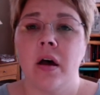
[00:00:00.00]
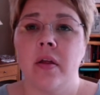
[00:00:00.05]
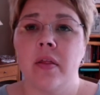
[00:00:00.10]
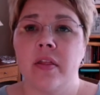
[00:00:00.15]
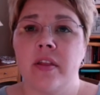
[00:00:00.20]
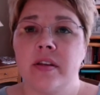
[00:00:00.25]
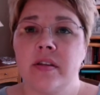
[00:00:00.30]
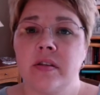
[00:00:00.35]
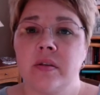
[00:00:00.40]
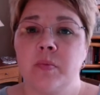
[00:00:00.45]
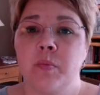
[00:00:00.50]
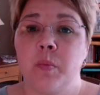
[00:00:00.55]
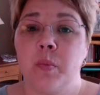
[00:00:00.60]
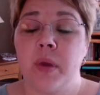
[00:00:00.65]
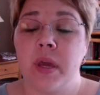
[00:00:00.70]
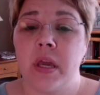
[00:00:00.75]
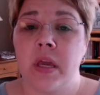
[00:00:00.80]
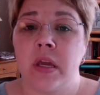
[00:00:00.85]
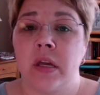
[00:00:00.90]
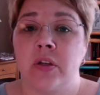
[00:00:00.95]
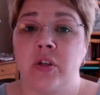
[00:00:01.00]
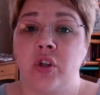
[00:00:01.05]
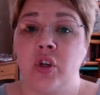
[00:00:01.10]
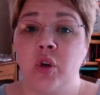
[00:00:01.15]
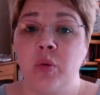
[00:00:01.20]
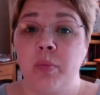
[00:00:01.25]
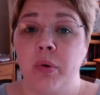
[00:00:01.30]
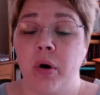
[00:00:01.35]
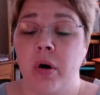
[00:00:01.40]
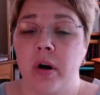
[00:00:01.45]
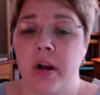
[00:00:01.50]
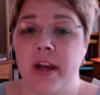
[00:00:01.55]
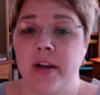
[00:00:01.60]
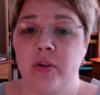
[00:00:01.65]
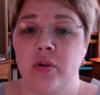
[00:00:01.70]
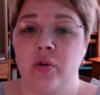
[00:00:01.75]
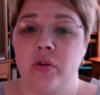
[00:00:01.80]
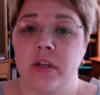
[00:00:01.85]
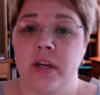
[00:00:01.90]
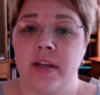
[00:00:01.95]
This being a two-part
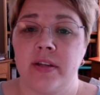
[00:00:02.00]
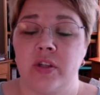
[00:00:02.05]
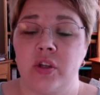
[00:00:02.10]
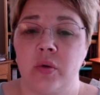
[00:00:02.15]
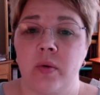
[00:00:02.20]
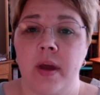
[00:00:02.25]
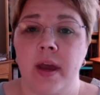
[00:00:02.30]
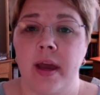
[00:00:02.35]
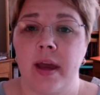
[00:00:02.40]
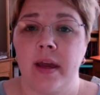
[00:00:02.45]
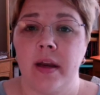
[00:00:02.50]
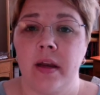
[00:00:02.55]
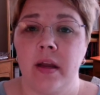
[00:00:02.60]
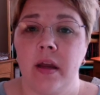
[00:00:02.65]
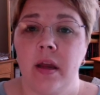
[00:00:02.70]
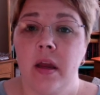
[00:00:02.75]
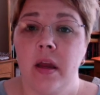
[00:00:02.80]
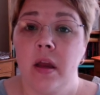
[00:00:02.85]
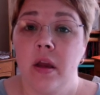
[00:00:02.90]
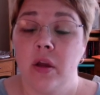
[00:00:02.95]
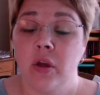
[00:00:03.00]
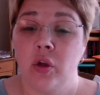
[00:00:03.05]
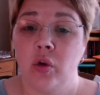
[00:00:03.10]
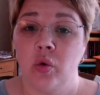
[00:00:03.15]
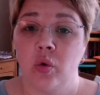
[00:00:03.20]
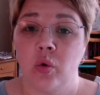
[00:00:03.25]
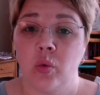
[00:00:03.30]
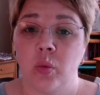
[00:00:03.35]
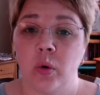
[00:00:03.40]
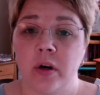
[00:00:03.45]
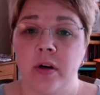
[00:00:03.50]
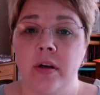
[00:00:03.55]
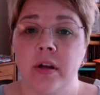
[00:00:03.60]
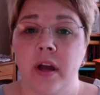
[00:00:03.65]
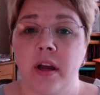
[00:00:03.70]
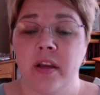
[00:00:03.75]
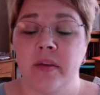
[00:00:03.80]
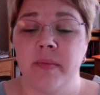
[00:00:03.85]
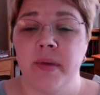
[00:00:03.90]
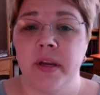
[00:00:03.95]
exercise, you had your Word
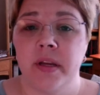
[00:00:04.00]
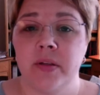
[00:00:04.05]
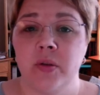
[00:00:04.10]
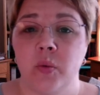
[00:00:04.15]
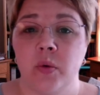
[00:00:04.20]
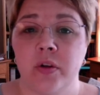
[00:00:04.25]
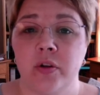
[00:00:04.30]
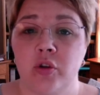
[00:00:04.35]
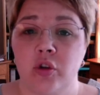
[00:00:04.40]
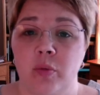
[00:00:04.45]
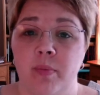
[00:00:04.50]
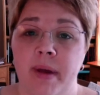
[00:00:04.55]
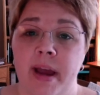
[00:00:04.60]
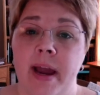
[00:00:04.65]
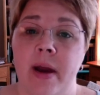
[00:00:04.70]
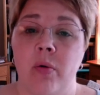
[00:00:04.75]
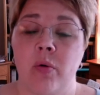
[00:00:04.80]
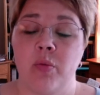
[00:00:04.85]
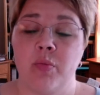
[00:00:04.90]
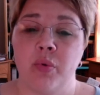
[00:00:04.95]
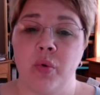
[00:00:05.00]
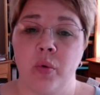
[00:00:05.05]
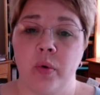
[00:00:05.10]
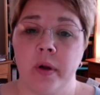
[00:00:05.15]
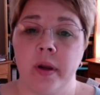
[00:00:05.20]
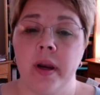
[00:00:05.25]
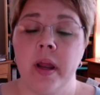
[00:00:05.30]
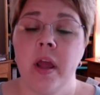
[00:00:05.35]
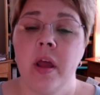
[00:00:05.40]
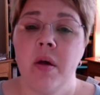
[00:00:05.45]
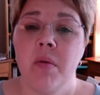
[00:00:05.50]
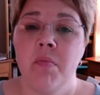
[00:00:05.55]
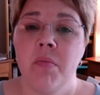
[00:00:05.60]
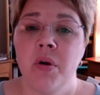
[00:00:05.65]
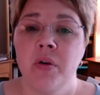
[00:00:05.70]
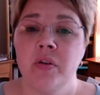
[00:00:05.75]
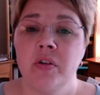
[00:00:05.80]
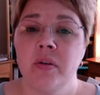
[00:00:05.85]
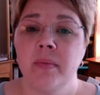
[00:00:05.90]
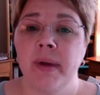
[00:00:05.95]
document as well as your PowerPoint.
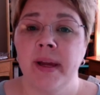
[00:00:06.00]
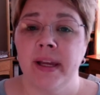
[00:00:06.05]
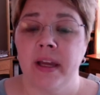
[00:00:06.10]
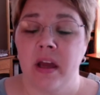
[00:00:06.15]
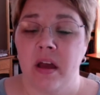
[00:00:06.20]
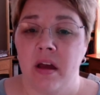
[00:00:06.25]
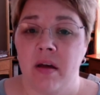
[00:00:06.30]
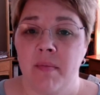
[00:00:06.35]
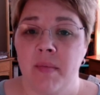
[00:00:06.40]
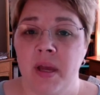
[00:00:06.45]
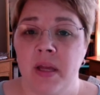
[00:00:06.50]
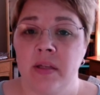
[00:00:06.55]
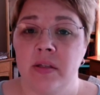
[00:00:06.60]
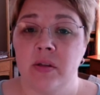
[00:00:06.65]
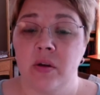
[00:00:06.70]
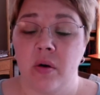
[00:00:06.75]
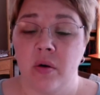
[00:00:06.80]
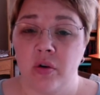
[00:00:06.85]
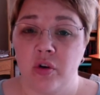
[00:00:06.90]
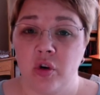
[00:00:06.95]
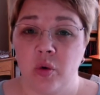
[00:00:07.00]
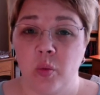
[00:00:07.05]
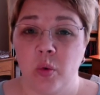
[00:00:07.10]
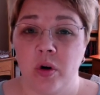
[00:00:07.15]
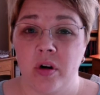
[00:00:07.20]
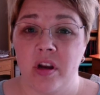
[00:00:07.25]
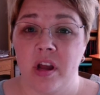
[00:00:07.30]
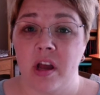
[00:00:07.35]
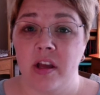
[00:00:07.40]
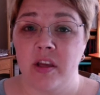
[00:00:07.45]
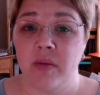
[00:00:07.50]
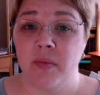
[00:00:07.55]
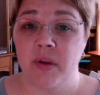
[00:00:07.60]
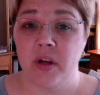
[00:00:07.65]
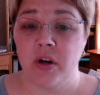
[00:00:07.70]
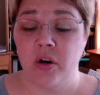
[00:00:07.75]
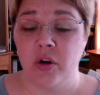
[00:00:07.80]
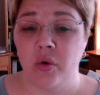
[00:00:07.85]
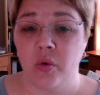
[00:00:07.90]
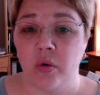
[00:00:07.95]
Most of my comments on your Word
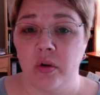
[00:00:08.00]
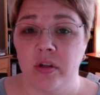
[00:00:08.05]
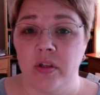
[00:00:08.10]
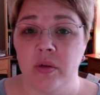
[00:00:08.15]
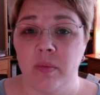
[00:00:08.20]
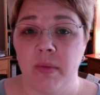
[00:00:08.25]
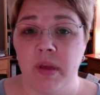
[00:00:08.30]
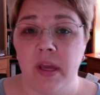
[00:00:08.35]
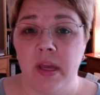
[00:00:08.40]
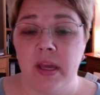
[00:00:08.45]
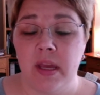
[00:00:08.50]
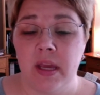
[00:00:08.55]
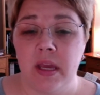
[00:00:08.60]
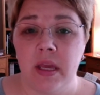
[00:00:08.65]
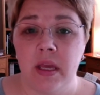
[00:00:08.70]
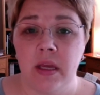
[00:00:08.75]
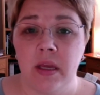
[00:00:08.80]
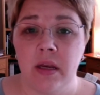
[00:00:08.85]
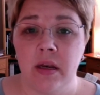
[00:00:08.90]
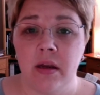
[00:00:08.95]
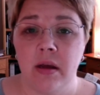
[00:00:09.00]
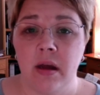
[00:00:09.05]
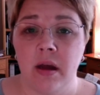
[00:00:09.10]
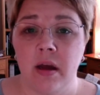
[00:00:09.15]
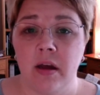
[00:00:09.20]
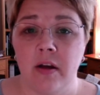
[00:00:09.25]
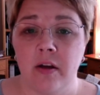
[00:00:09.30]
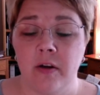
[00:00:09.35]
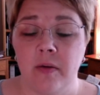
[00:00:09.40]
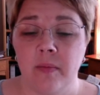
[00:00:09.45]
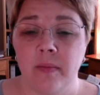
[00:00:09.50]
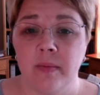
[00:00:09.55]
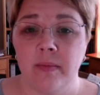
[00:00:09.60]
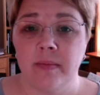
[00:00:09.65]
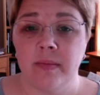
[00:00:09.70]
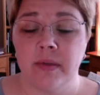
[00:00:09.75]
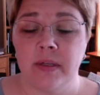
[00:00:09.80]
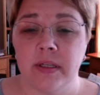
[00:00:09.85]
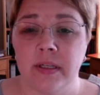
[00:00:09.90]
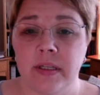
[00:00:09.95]
document are going to be in
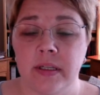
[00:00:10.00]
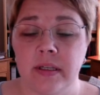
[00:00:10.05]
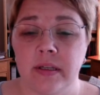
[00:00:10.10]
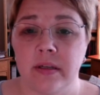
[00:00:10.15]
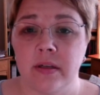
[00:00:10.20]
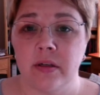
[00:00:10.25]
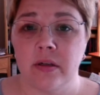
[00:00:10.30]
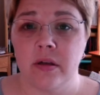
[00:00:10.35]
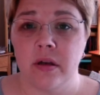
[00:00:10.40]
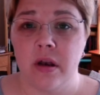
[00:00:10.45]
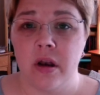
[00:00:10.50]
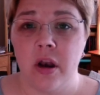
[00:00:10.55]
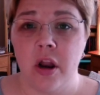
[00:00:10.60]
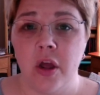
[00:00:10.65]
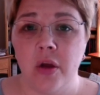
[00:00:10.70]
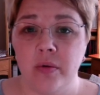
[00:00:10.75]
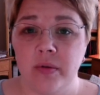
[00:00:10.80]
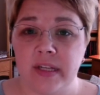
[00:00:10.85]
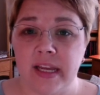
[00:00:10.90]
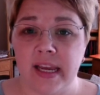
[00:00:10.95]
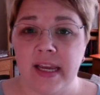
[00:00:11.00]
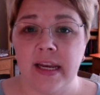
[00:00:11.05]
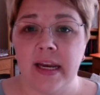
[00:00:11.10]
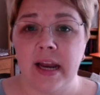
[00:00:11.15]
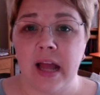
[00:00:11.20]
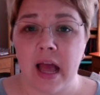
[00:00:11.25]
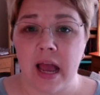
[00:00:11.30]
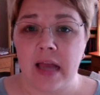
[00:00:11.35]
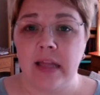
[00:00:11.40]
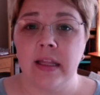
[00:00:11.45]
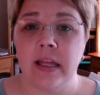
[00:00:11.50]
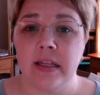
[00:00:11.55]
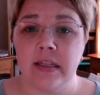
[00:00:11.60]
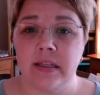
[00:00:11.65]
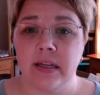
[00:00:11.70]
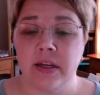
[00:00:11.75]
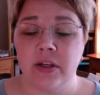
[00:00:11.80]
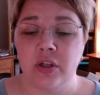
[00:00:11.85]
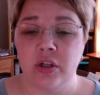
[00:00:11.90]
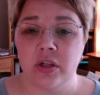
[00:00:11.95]
notated highlight
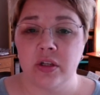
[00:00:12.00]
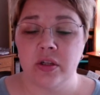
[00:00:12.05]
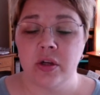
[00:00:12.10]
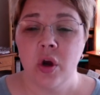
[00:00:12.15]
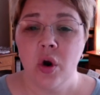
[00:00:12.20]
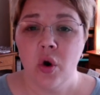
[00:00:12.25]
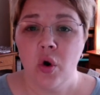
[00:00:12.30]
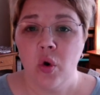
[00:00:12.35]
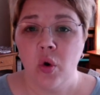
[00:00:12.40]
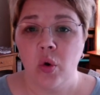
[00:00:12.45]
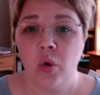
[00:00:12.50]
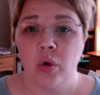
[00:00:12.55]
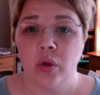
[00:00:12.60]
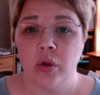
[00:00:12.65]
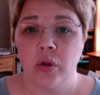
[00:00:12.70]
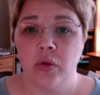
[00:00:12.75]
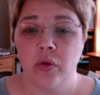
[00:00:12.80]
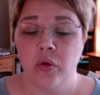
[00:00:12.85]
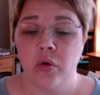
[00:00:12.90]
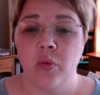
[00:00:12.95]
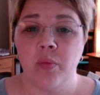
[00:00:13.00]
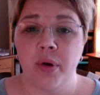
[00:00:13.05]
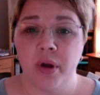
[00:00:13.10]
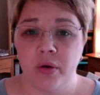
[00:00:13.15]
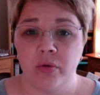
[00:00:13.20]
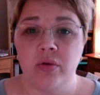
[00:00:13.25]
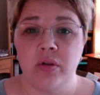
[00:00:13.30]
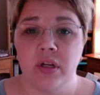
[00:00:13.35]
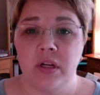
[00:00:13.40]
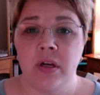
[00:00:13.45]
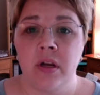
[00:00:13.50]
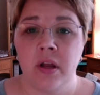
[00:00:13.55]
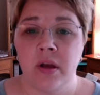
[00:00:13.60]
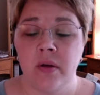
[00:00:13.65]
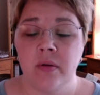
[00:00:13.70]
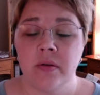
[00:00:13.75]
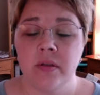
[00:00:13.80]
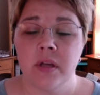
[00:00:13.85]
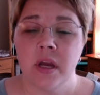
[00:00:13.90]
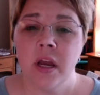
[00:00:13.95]
sections or the little post-it
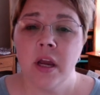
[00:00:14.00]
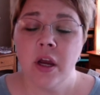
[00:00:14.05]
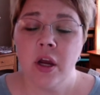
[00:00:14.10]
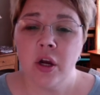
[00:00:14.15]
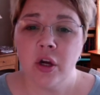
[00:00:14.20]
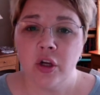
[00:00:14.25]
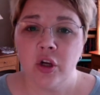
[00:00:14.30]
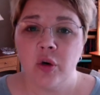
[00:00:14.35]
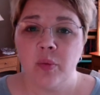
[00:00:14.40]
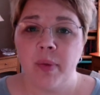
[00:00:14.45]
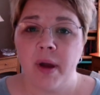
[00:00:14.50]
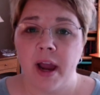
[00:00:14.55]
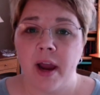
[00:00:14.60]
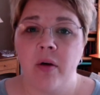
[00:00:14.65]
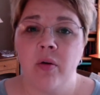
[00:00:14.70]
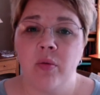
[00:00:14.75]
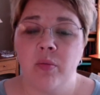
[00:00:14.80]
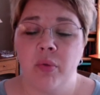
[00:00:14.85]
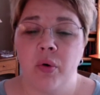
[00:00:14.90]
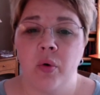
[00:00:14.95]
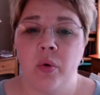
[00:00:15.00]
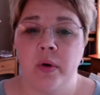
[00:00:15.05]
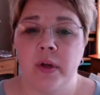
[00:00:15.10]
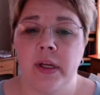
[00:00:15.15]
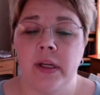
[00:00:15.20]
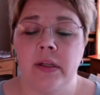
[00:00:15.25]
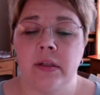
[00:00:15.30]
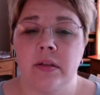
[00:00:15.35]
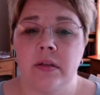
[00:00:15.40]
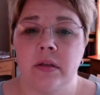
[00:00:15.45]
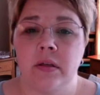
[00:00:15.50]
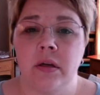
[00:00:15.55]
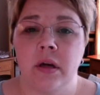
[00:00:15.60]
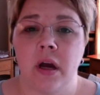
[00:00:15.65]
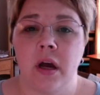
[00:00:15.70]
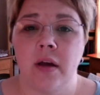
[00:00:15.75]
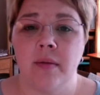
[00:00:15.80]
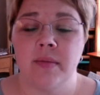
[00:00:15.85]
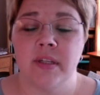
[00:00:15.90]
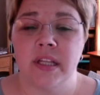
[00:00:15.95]
notes. Your PowerPoint
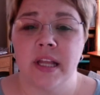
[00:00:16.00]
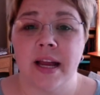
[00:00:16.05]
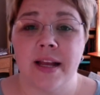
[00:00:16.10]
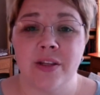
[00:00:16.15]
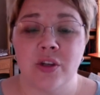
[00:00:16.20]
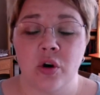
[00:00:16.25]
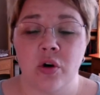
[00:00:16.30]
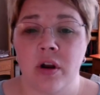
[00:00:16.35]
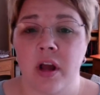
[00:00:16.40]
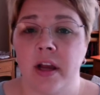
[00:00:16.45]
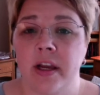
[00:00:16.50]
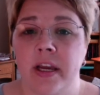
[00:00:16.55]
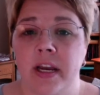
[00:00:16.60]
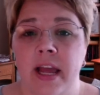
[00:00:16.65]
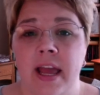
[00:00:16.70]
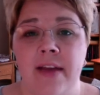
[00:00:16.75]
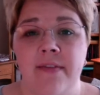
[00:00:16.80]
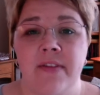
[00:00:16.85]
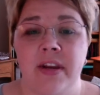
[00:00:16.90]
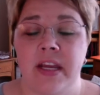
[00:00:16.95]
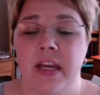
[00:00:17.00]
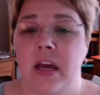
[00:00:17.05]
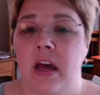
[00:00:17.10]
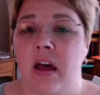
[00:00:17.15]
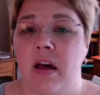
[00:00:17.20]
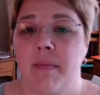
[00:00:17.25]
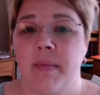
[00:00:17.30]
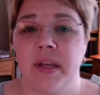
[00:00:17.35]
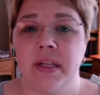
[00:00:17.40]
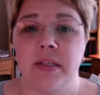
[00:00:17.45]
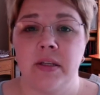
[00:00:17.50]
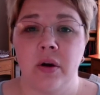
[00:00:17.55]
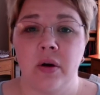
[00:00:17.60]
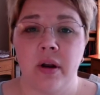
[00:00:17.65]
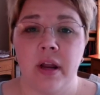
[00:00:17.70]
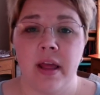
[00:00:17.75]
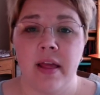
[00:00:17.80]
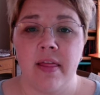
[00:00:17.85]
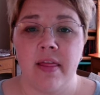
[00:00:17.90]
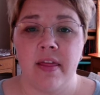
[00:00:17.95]
slides are not going to have any comments on
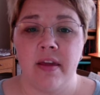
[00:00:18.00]
it.